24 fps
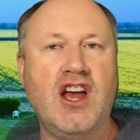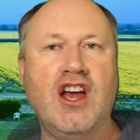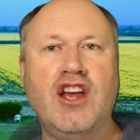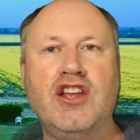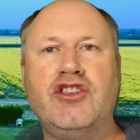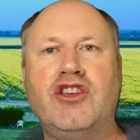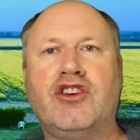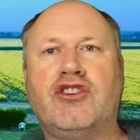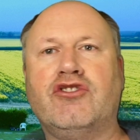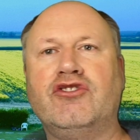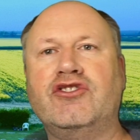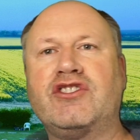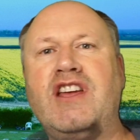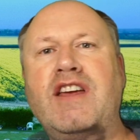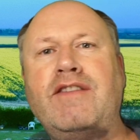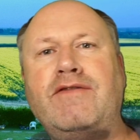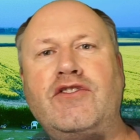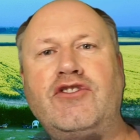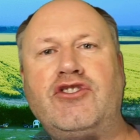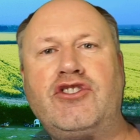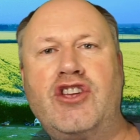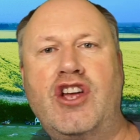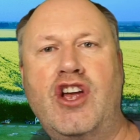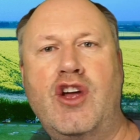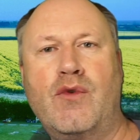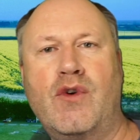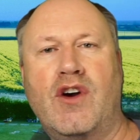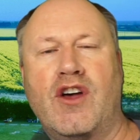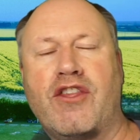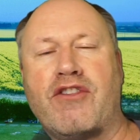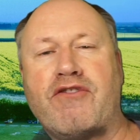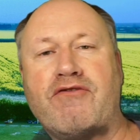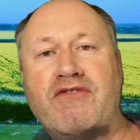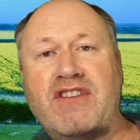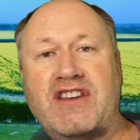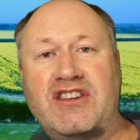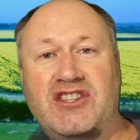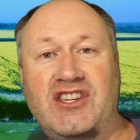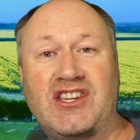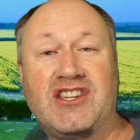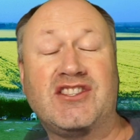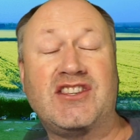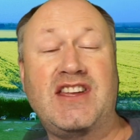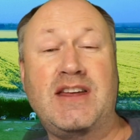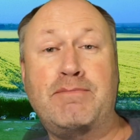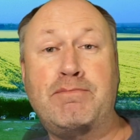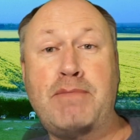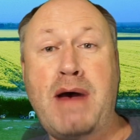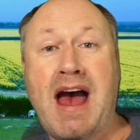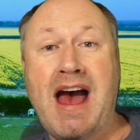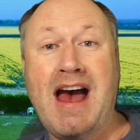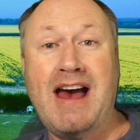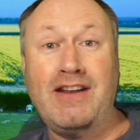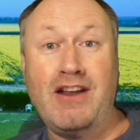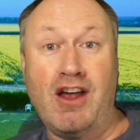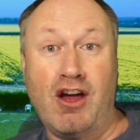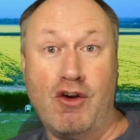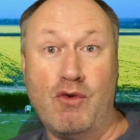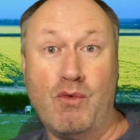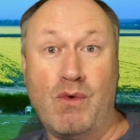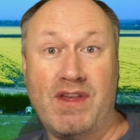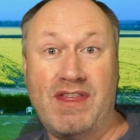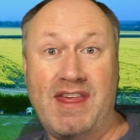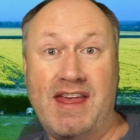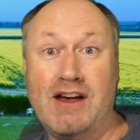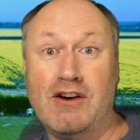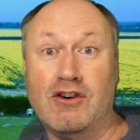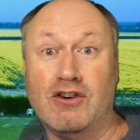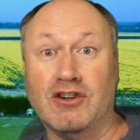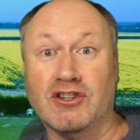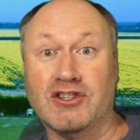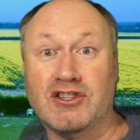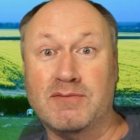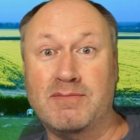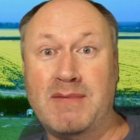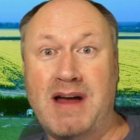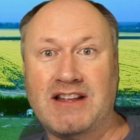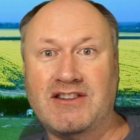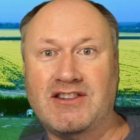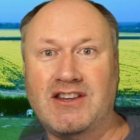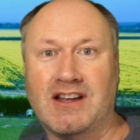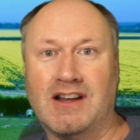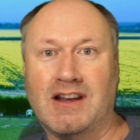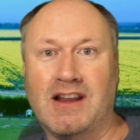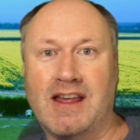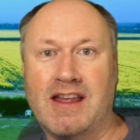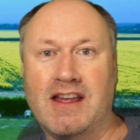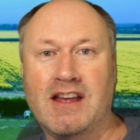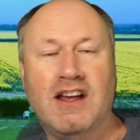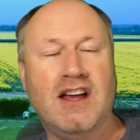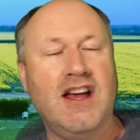You couldn't even do a 360 PANO with it automatically.